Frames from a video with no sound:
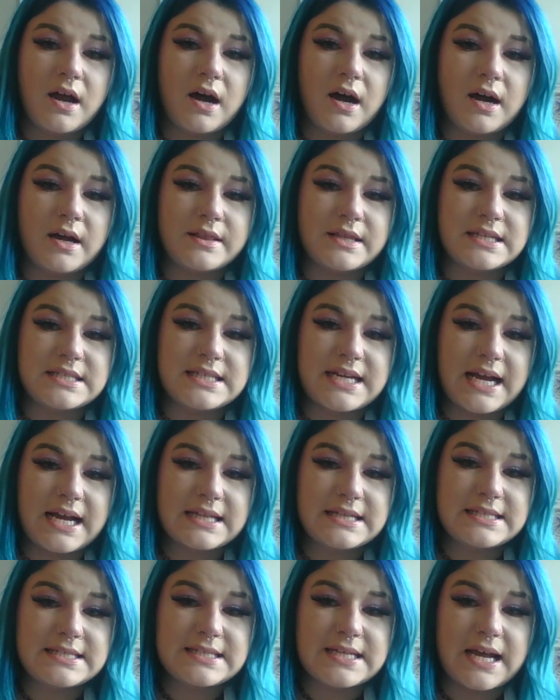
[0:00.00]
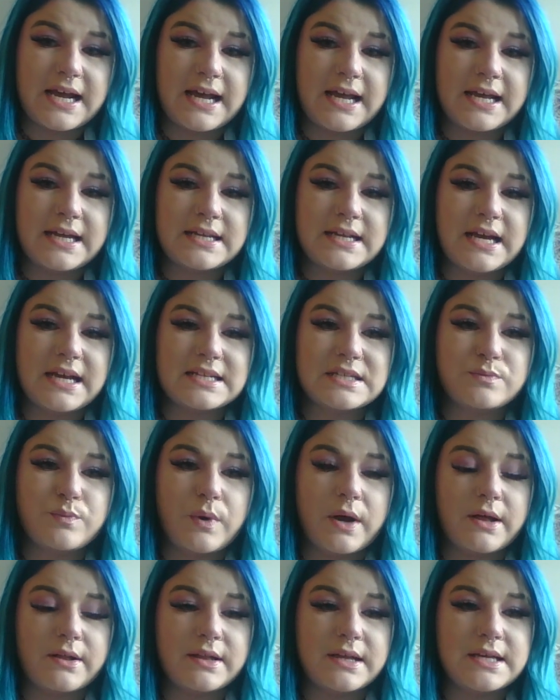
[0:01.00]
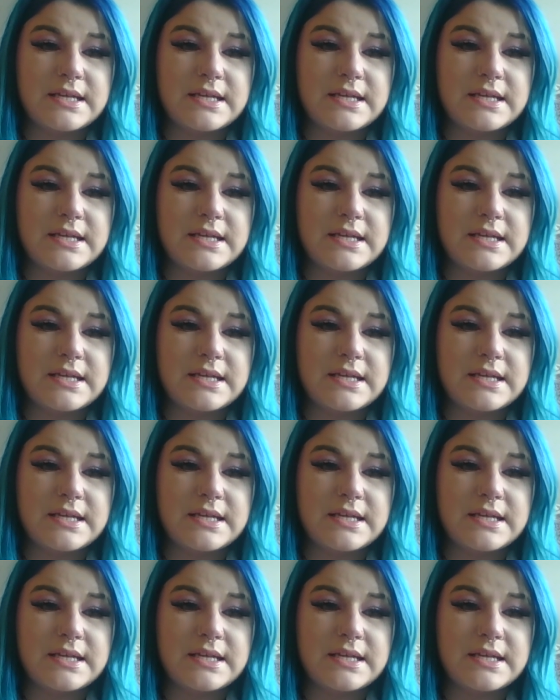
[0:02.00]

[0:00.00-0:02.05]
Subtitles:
on the dad's side, as well